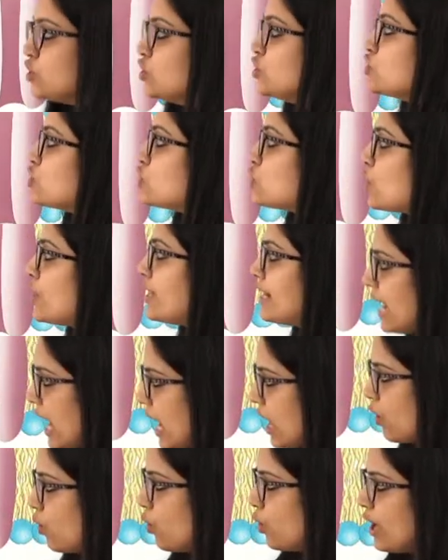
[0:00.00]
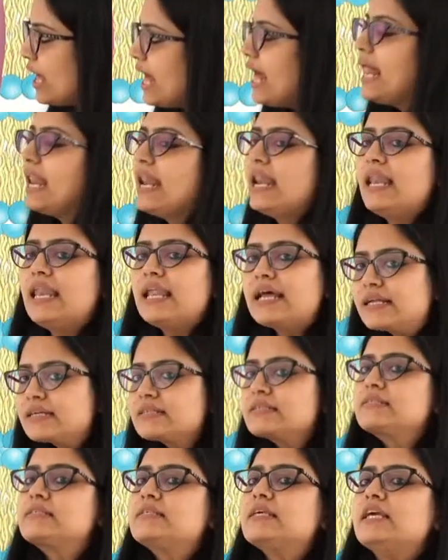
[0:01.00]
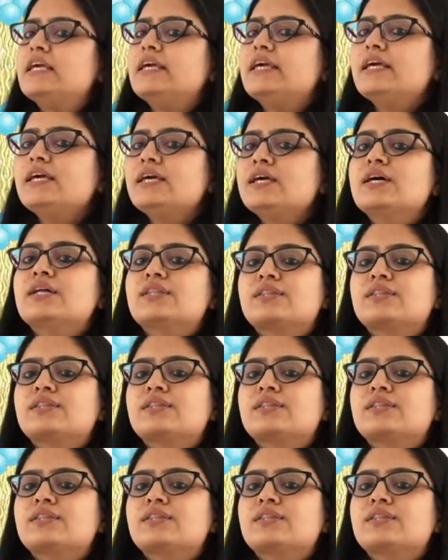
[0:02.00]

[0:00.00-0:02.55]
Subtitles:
So, now let us see